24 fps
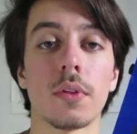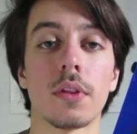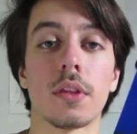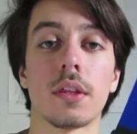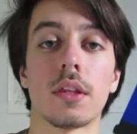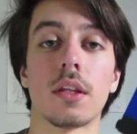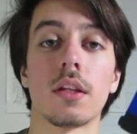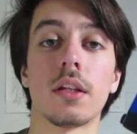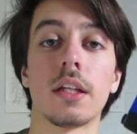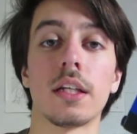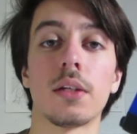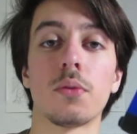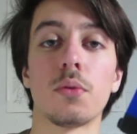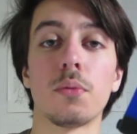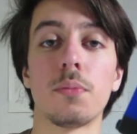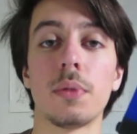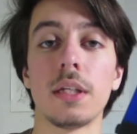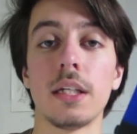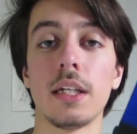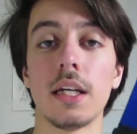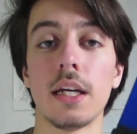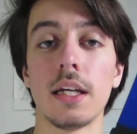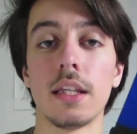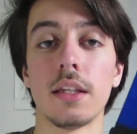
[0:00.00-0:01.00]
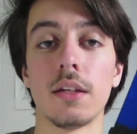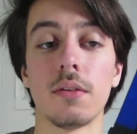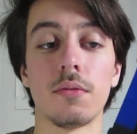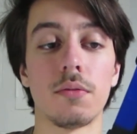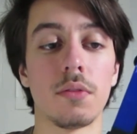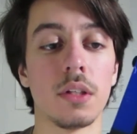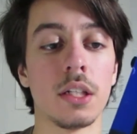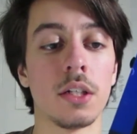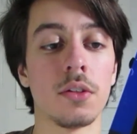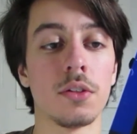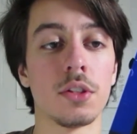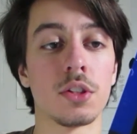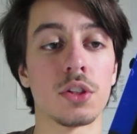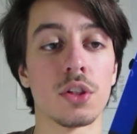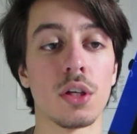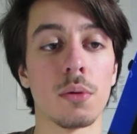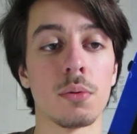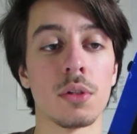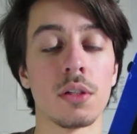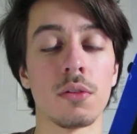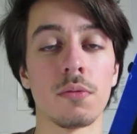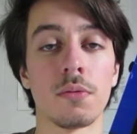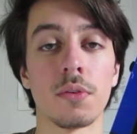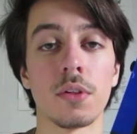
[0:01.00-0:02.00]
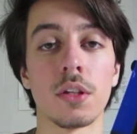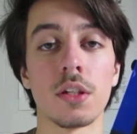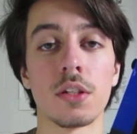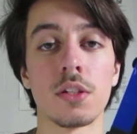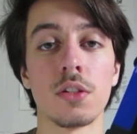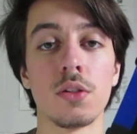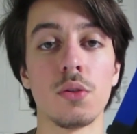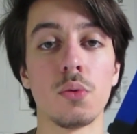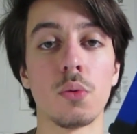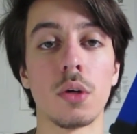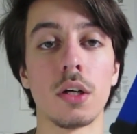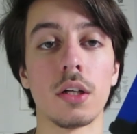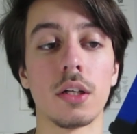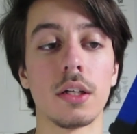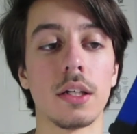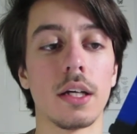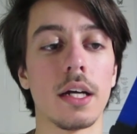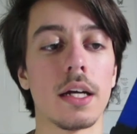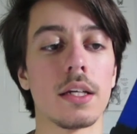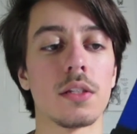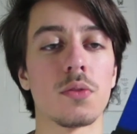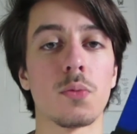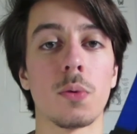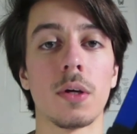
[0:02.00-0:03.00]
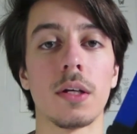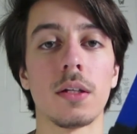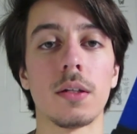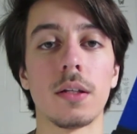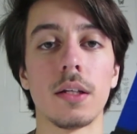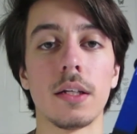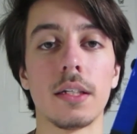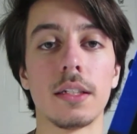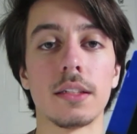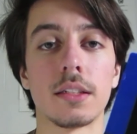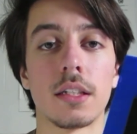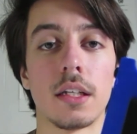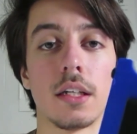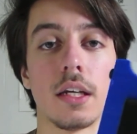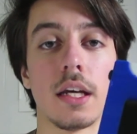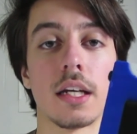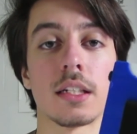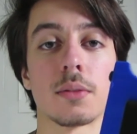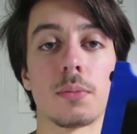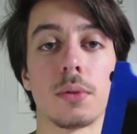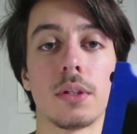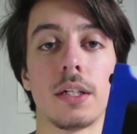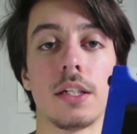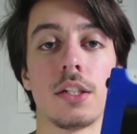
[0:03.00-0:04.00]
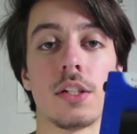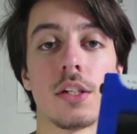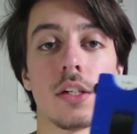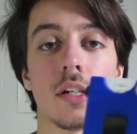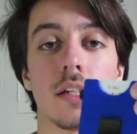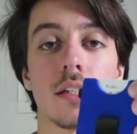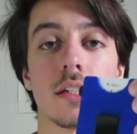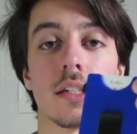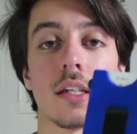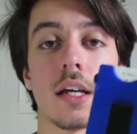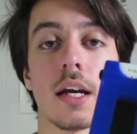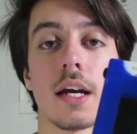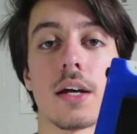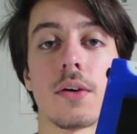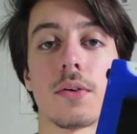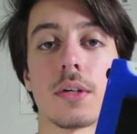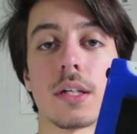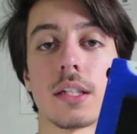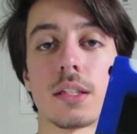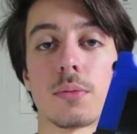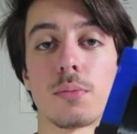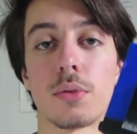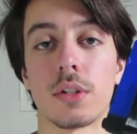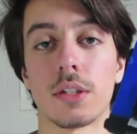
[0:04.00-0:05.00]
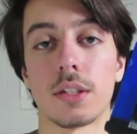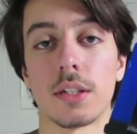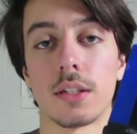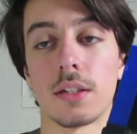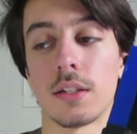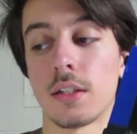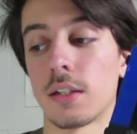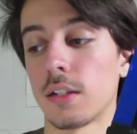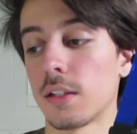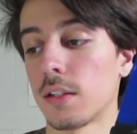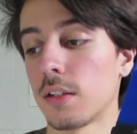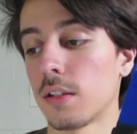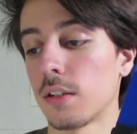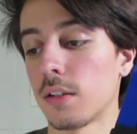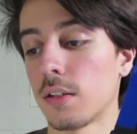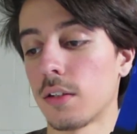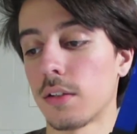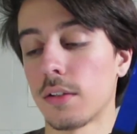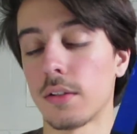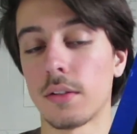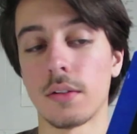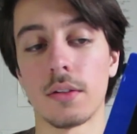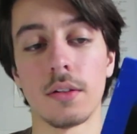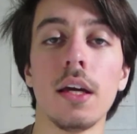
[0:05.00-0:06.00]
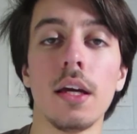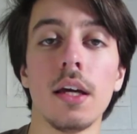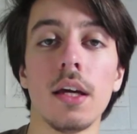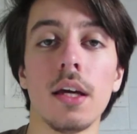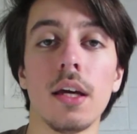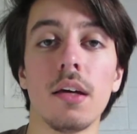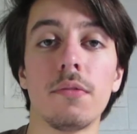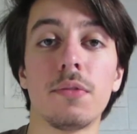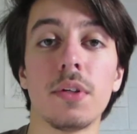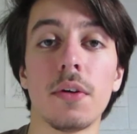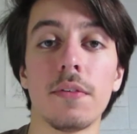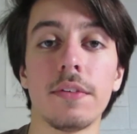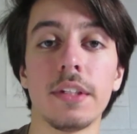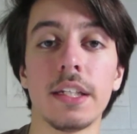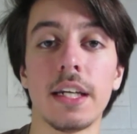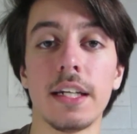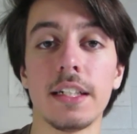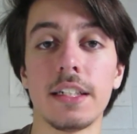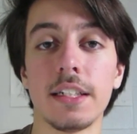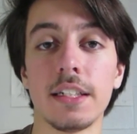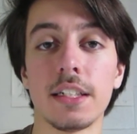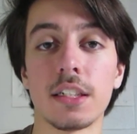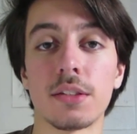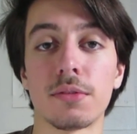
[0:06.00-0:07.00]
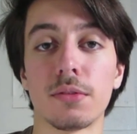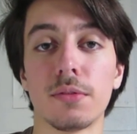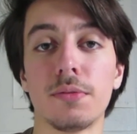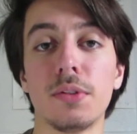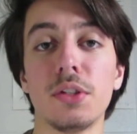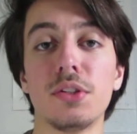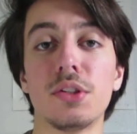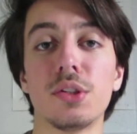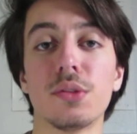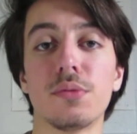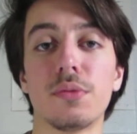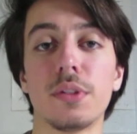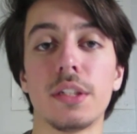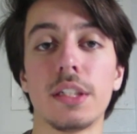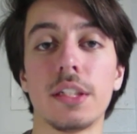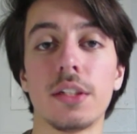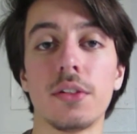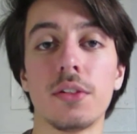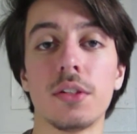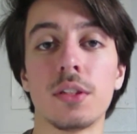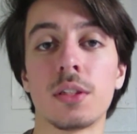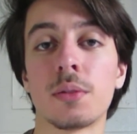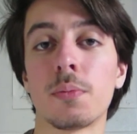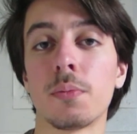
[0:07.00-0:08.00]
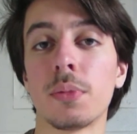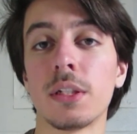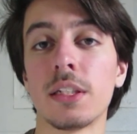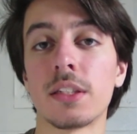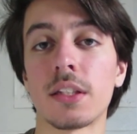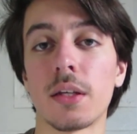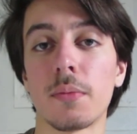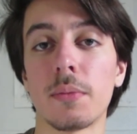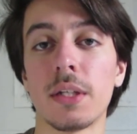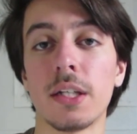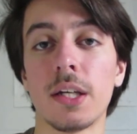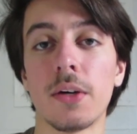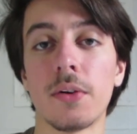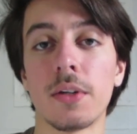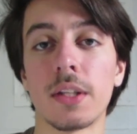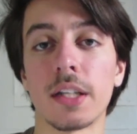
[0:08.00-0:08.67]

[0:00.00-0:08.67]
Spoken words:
The link will be in the video description for this new wallet, as well as an explanation as to how it gets printed. If you have any ideas for future videos, please let me know.